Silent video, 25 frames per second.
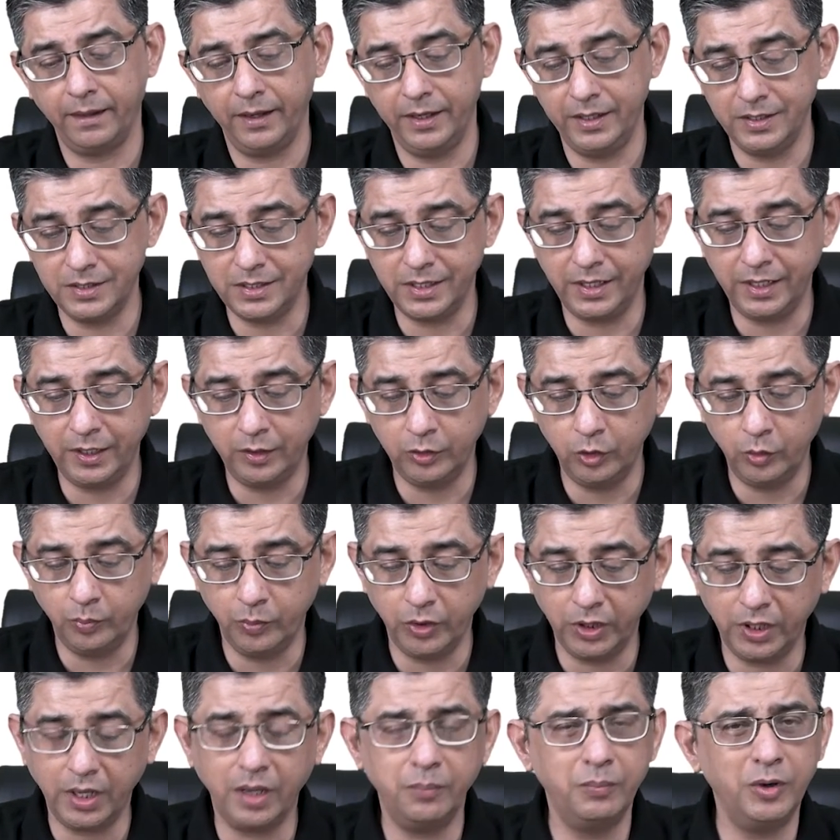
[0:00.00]
He said
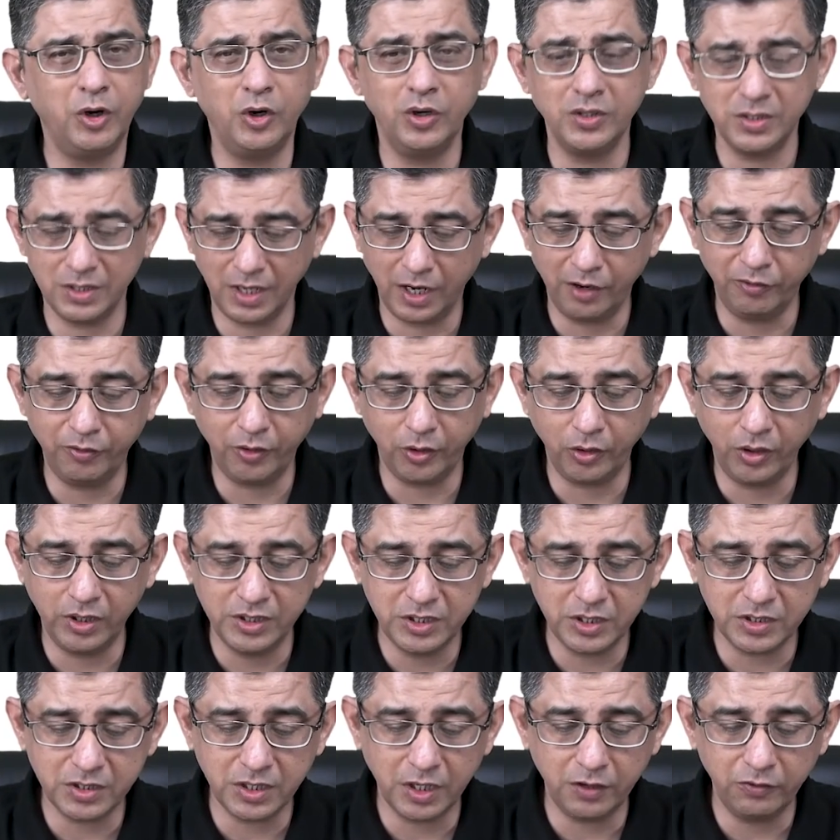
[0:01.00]
because after all,
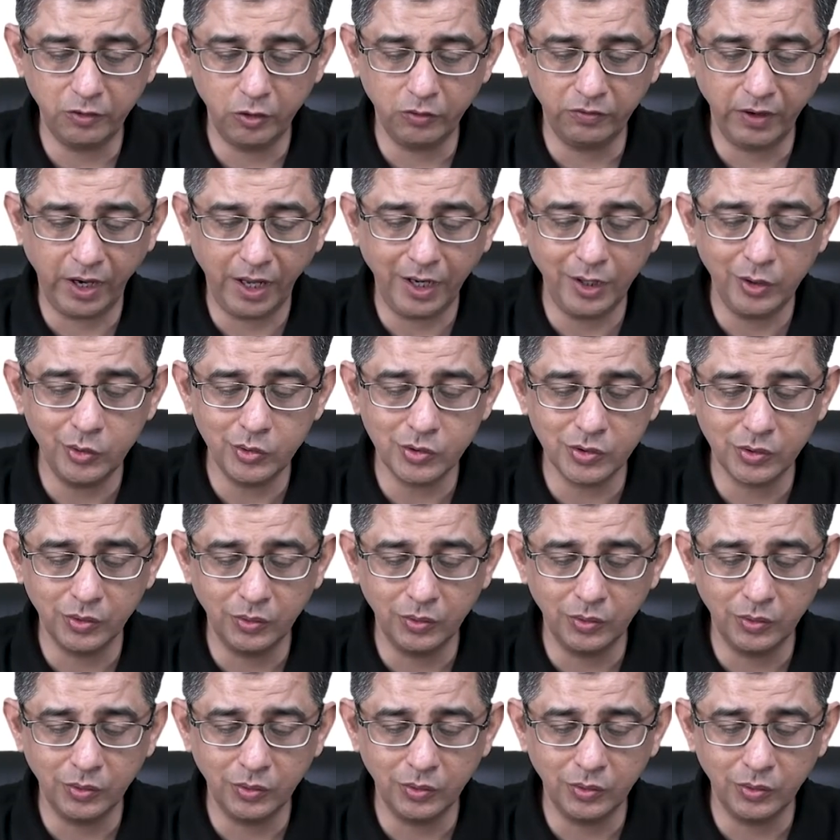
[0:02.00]
just give you values.